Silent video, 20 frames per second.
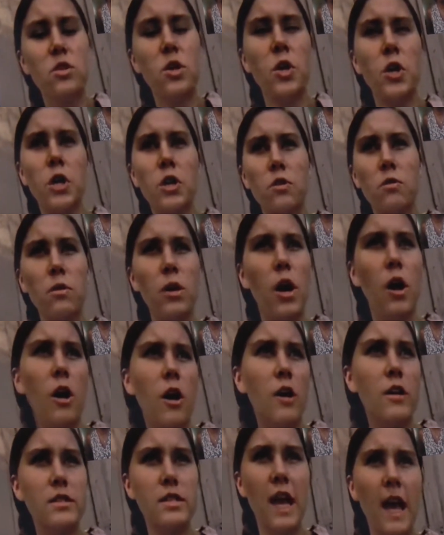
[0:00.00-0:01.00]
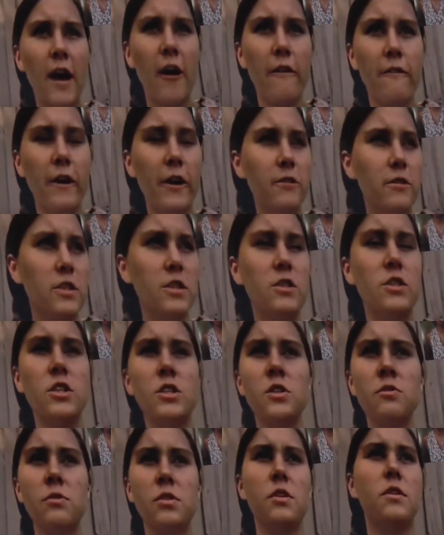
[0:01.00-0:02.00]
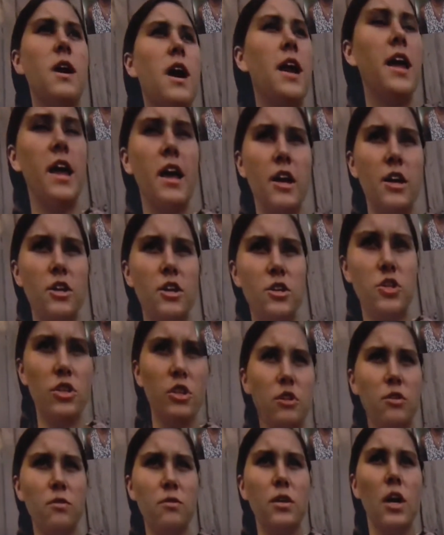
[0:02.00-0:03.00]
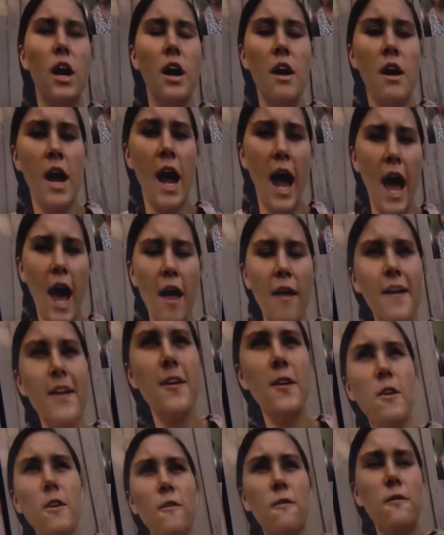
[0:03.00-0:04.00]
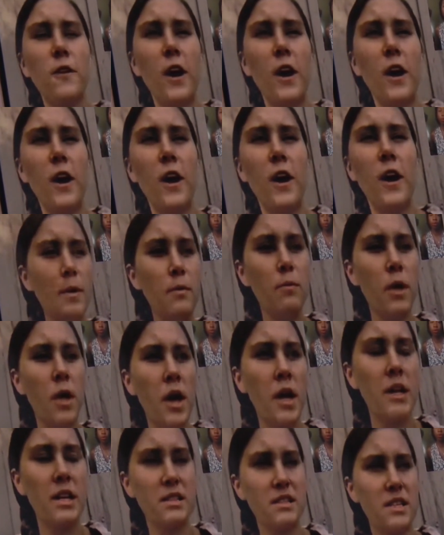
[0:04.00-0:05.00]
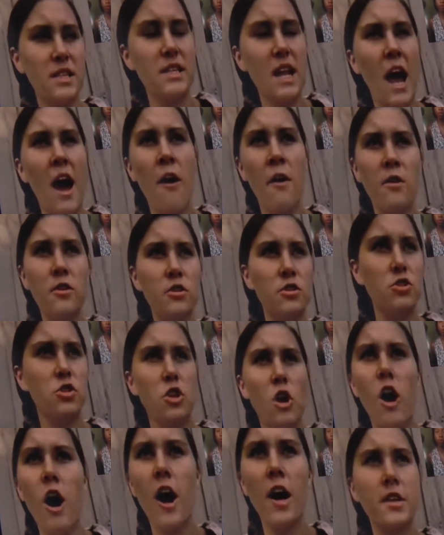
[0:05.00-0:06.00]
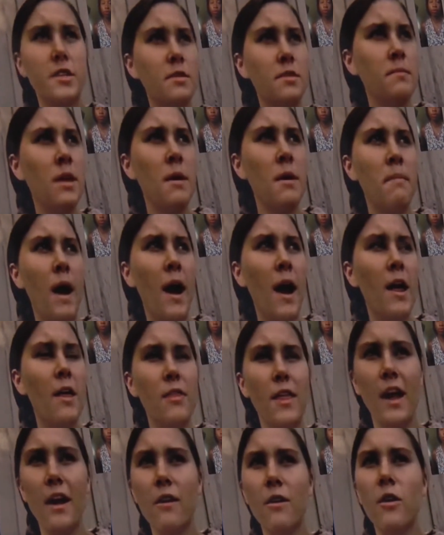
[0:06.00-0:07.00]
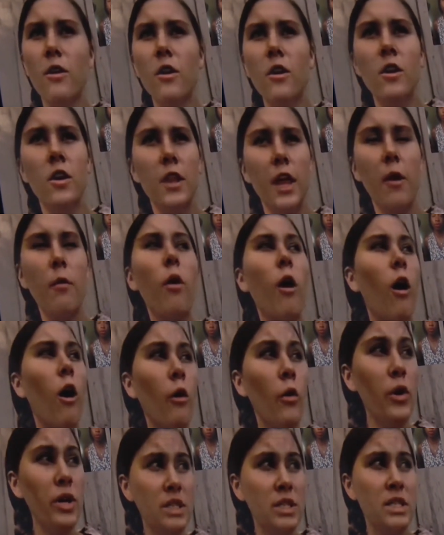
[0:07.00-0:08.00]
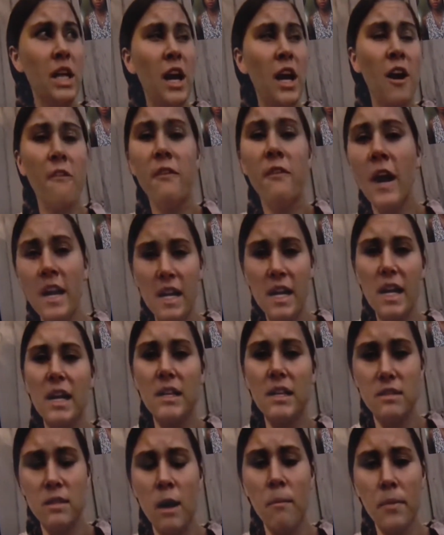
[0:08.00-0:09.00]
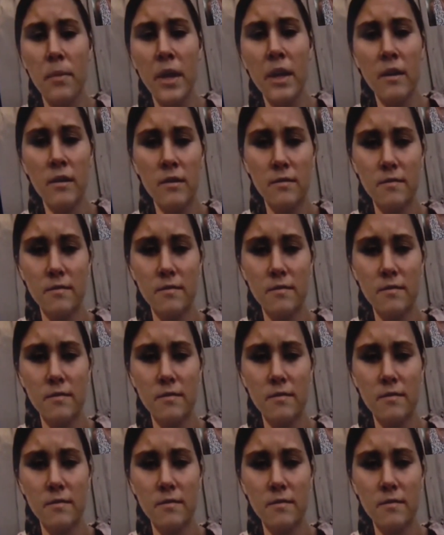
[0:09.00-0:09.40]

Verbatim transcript: just going through a hard day or if I was just dealing with a lot of issues, Ally and her friend would be willing to sit down and just talk to me about it. They they were always there if I needed something.